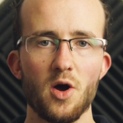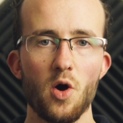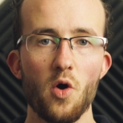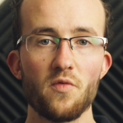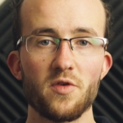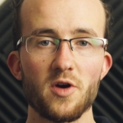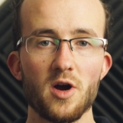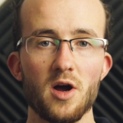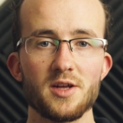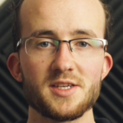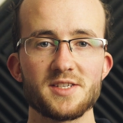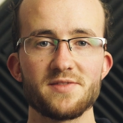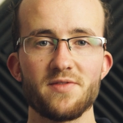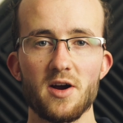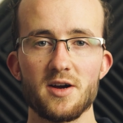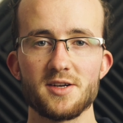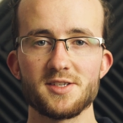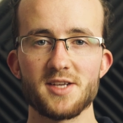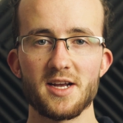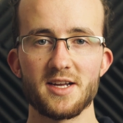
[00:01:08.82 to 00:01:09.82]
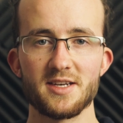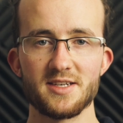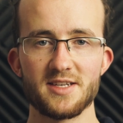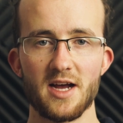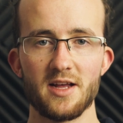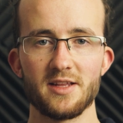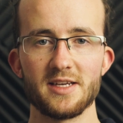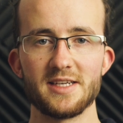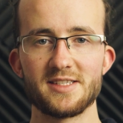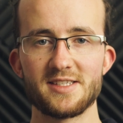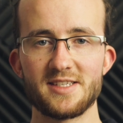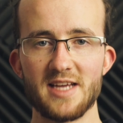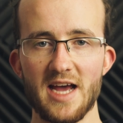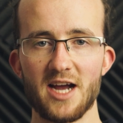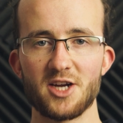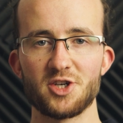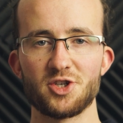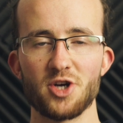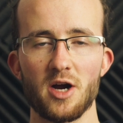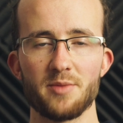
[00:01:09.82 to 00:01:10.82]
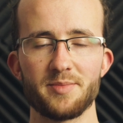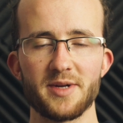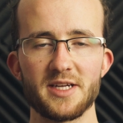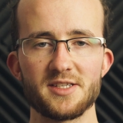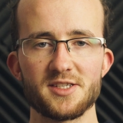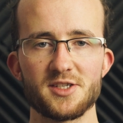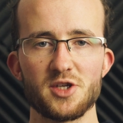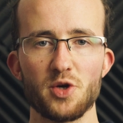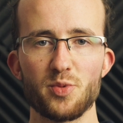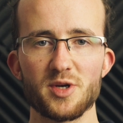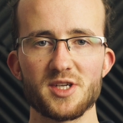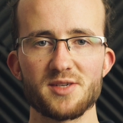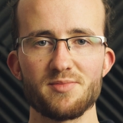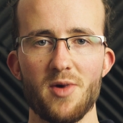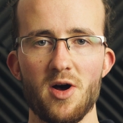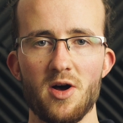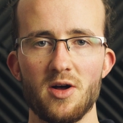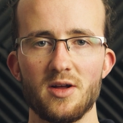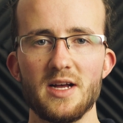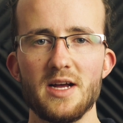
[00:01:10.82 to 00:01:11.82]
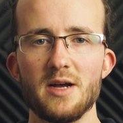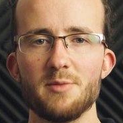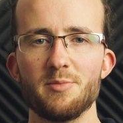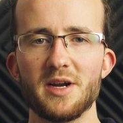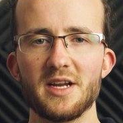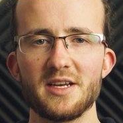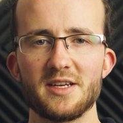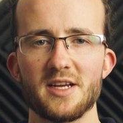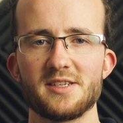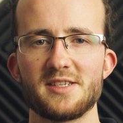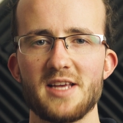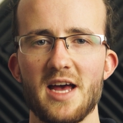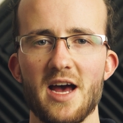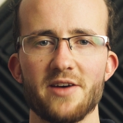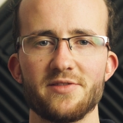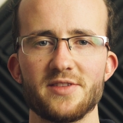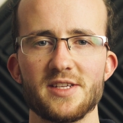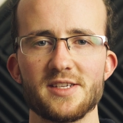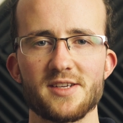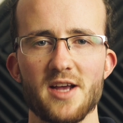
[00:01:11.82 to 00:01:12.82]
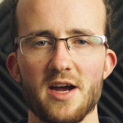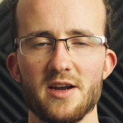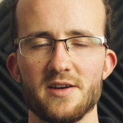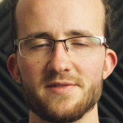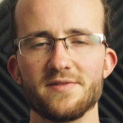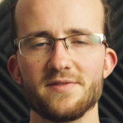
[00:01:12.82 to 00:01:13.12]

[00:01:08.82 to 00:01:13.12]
Overall, as far as I can tell, it's tack sharp, it's super small, but it does have this kind